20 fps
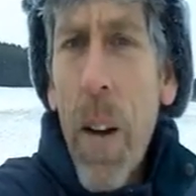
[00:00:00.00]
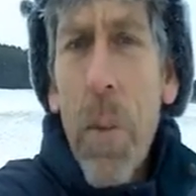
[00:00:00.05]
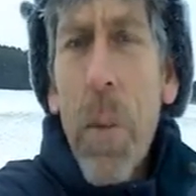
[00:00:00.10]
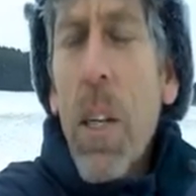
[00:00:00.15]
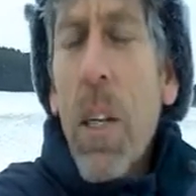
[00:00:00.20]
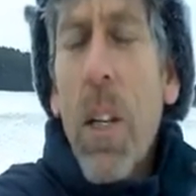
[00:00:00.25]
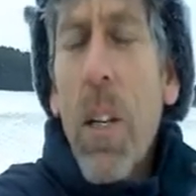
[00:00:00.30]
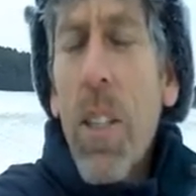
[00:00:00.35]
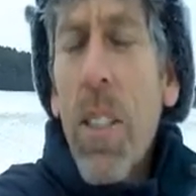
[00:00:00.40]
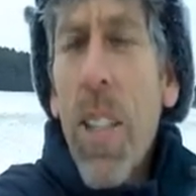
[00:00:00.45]

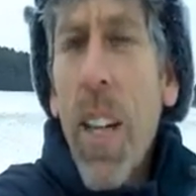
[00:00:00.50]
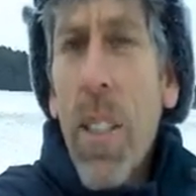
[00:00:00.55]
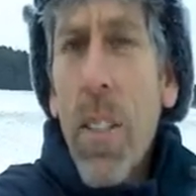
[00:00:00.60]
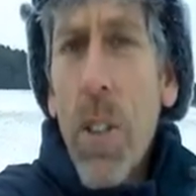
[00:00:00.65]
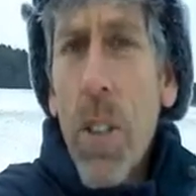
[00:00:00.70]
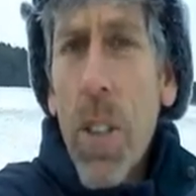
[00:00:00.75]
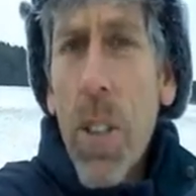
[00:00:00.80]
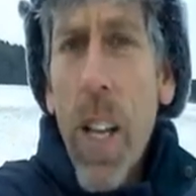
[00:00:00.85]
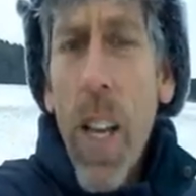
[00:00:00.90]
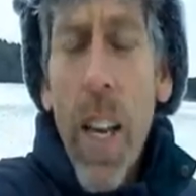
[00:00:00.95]
We couldn't
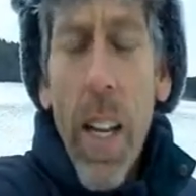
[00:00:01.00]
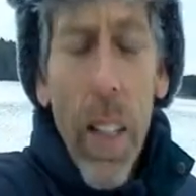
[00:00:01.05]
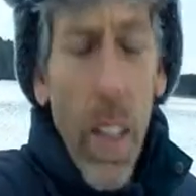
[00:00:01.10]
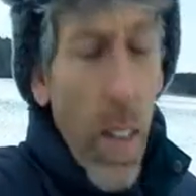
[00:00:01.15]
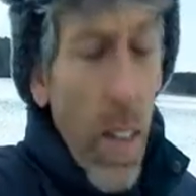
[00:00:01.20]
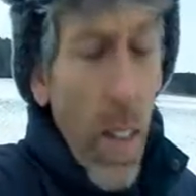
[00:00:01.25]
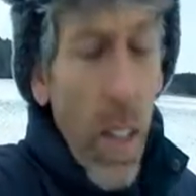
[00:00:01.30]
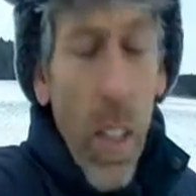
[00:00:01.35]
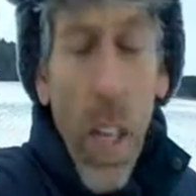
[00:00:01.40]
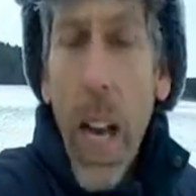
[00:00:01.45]

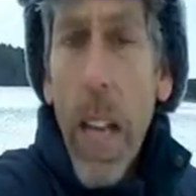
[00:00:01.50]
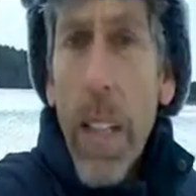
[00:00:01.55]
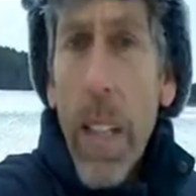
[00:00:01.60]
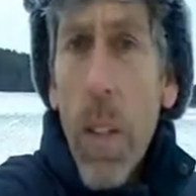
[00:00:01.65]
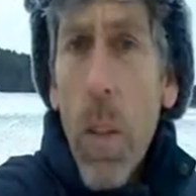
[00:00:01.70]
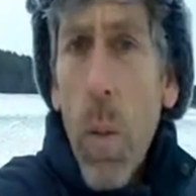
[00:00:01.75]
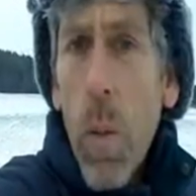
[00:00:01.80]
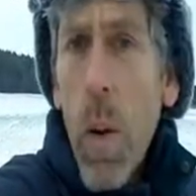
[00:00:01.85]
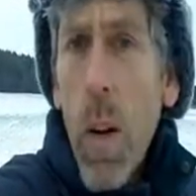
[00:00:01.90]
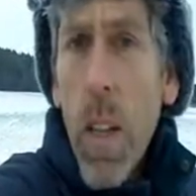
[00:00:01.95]
understand, and this guy
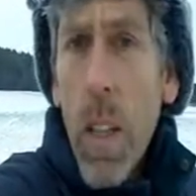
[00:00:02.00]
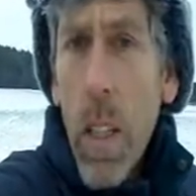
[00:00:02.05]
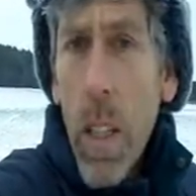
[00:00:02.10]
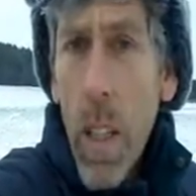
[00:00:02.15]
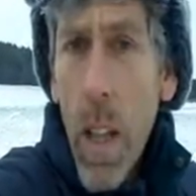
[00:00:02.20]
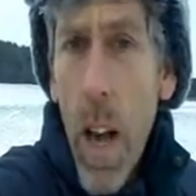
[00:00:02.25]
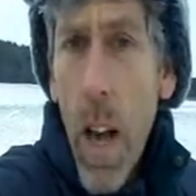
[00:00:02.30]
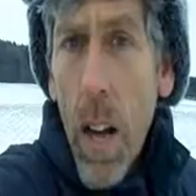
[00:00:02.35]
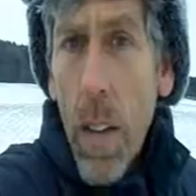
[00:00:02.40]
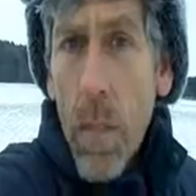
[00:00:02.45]
didn't wear
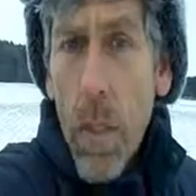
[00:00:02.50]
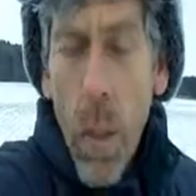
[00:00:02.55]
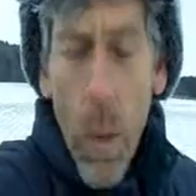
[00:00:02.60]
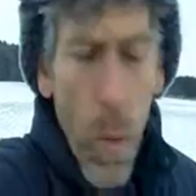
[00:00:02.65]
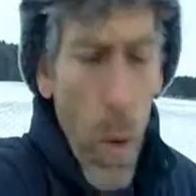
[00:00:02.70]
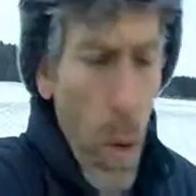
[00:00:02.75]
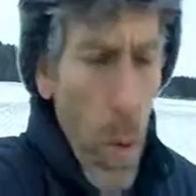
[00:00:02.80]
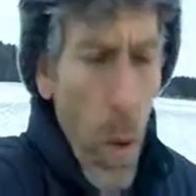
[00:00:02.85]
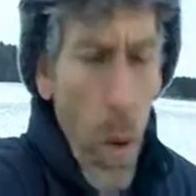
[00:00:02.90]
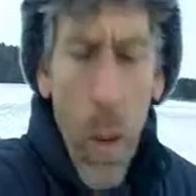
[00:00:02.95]
gloves,
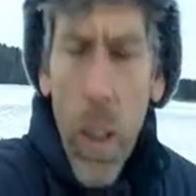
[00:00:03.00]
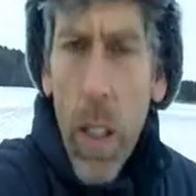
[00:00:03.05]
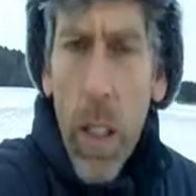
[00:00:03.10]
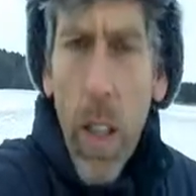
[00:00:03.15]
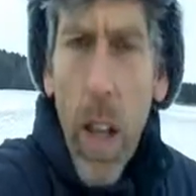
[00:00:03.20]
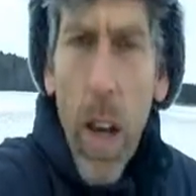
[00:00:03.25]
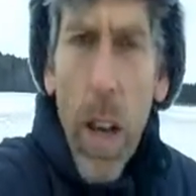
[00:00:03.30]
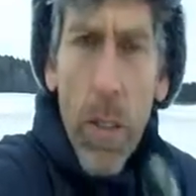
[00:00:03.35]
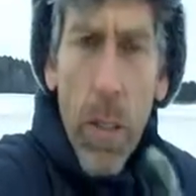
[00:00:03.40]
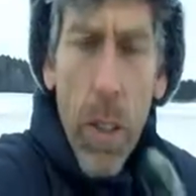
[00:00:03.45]
and we're
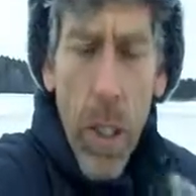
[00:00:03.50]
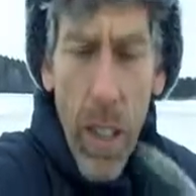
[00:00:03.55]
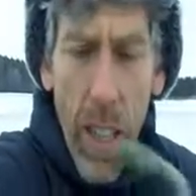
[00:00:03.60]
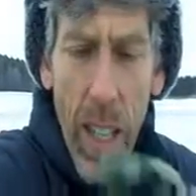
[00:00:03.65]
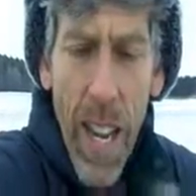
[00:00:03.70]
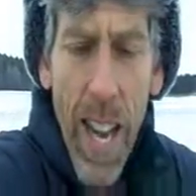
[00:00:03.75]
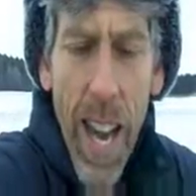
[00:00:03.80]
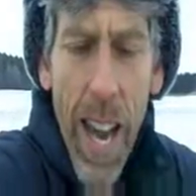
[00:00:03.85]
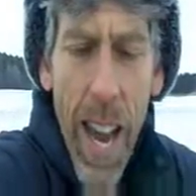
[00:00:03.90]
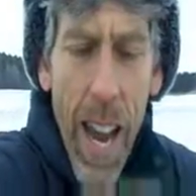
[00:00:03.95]
wearing gloves
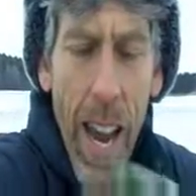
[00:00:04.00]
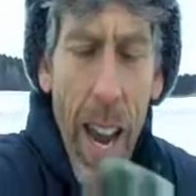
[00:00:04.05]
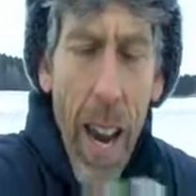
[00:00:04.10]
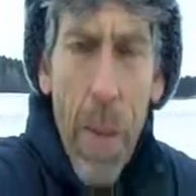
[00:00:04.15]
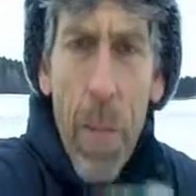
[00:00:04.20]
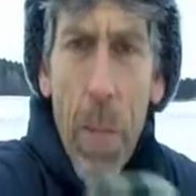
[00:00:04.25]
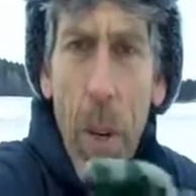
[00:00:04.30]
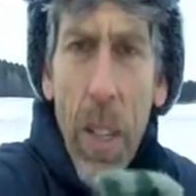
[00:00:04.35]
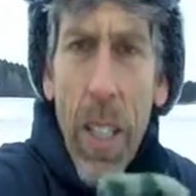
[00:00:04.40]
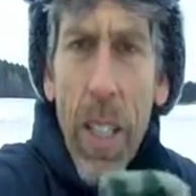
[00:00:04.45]
and
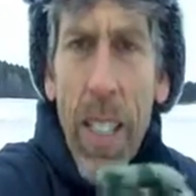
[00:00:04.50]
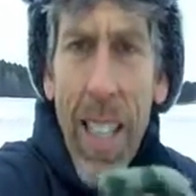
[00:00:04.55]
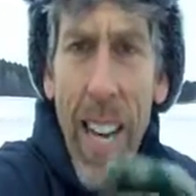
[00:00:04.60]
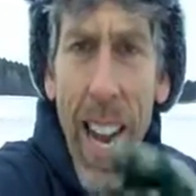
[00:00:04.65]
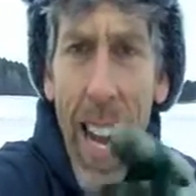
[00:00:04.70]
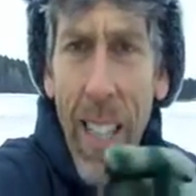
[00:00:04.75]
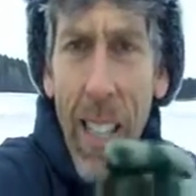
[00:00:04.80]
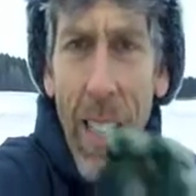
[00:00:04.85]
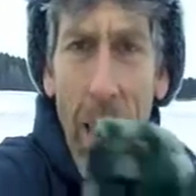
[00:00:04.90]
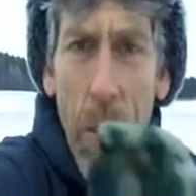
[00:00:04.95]
hammering and
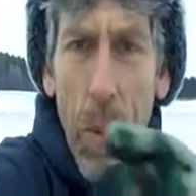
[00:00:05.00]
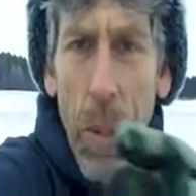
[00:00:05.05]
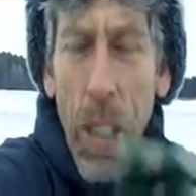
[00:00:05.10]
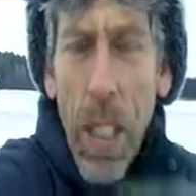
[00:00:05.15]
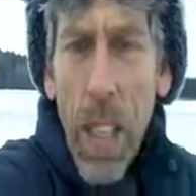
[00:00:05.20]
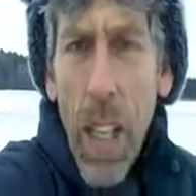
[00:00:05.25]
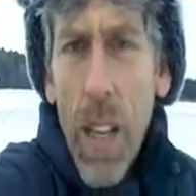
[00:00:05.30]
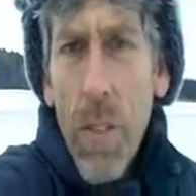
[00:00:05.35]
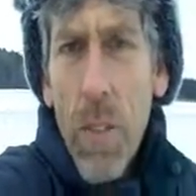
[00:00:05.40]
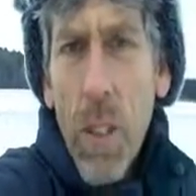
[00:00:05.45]
nailing
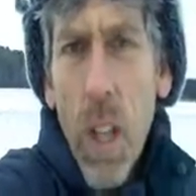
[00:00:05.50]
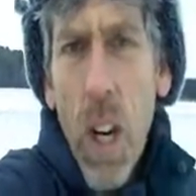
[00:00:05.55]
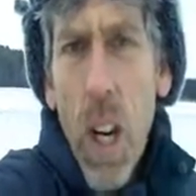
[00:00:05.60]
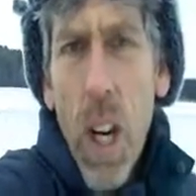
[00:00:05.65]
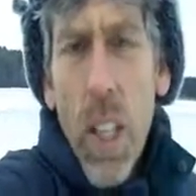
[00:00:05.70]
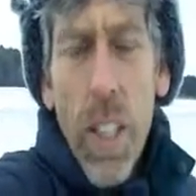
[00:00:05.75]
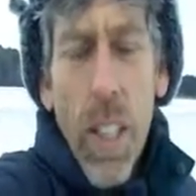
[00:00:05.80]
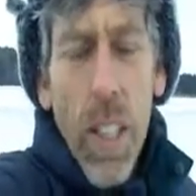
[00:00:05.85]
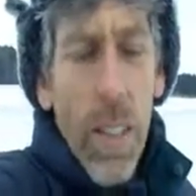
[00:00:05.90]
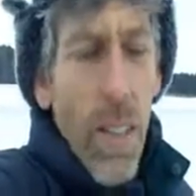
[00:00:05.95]
with gloves
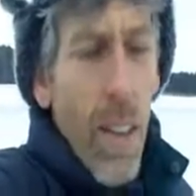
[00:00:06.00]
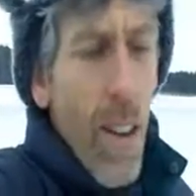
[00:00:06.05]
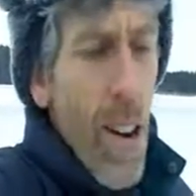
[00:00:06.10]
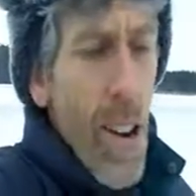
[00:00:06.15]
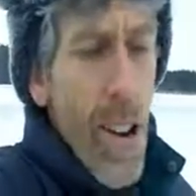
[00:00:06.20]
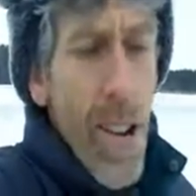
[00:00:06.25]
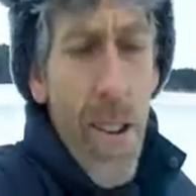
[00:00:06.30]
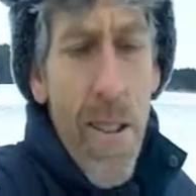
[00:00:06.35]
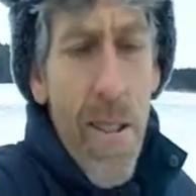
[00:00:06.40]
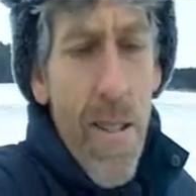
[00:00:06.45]
on, and
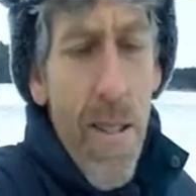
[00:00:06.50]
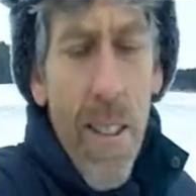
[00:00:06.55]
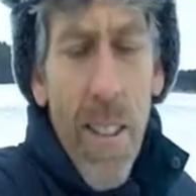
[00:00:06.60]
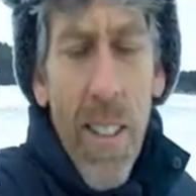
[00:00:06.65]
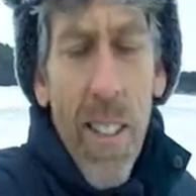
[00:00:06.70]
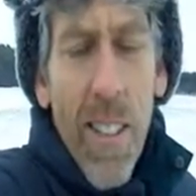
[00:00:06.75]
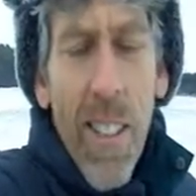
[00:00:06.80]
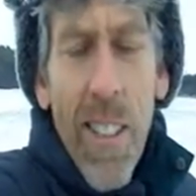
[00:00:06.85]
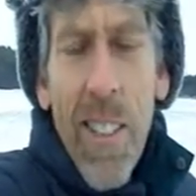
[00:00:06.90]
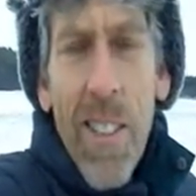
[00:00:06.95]

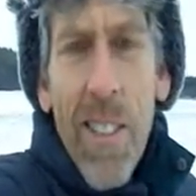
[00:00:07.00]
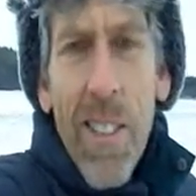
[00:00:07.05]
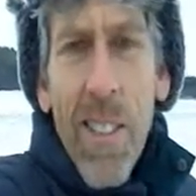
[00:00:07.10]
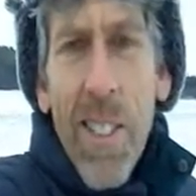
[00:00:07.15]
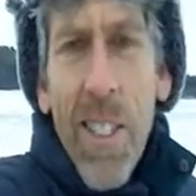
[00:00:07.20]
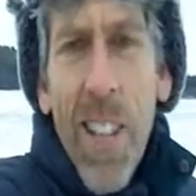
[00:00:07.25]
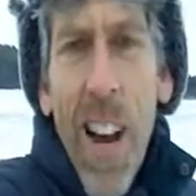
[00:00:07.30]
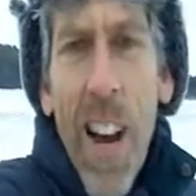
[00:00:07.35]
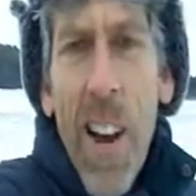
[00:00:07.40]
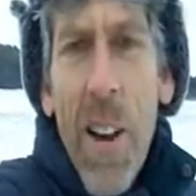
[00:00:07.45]

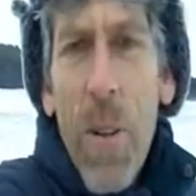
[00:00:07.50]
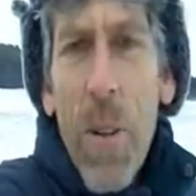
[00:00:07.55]
this